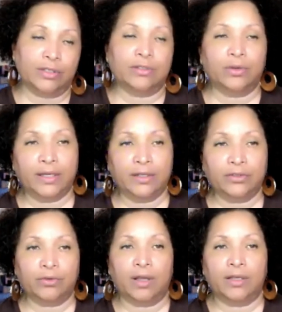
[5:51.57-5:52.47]
So in
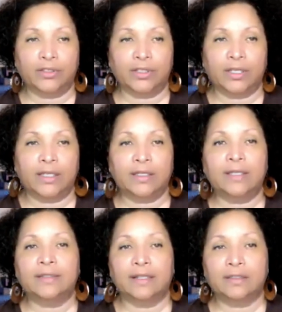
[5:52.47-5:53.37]
astrology, it
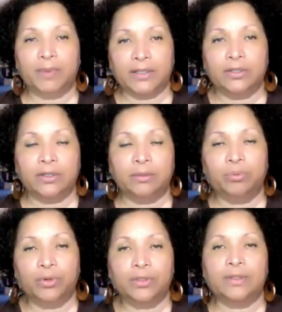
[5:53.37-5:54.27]
is especially
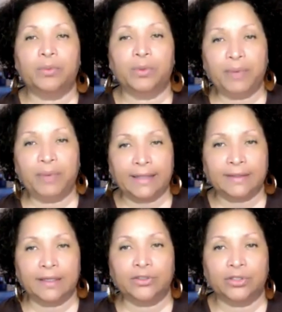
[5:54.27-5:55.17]
important that we pay
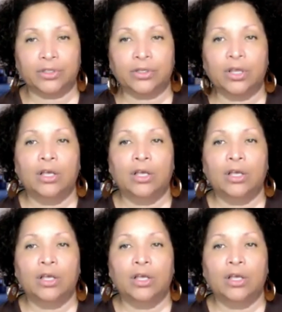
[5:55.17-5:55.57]
attention